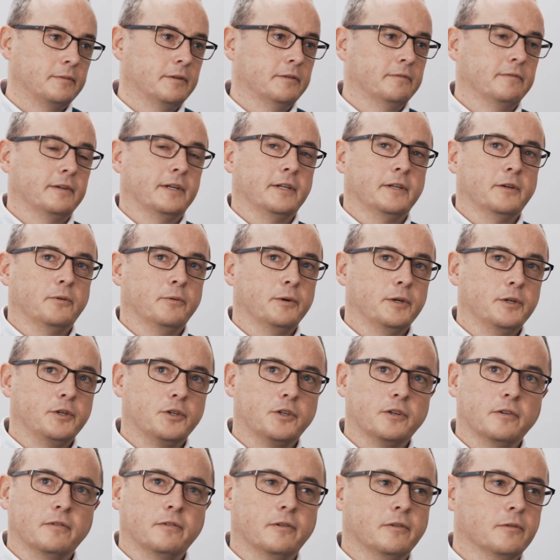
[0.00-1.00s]

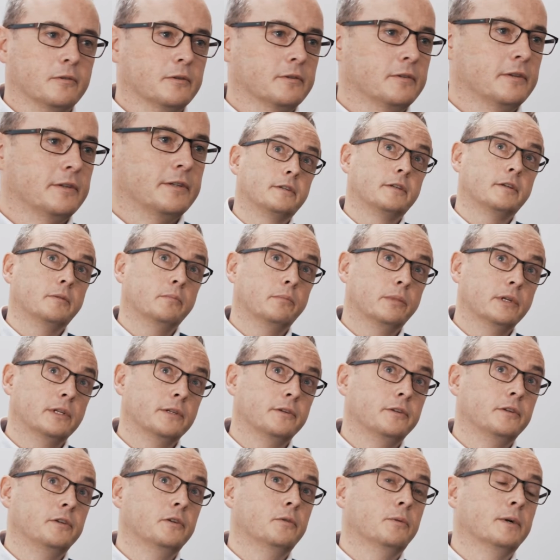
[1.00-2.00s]
evaluation north of 10
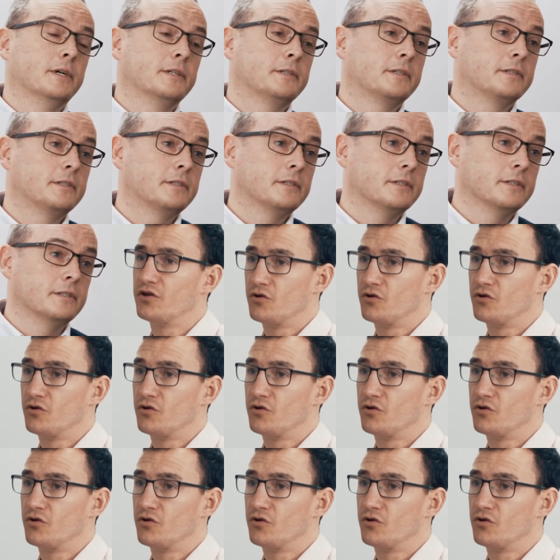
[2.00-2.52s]
billion US.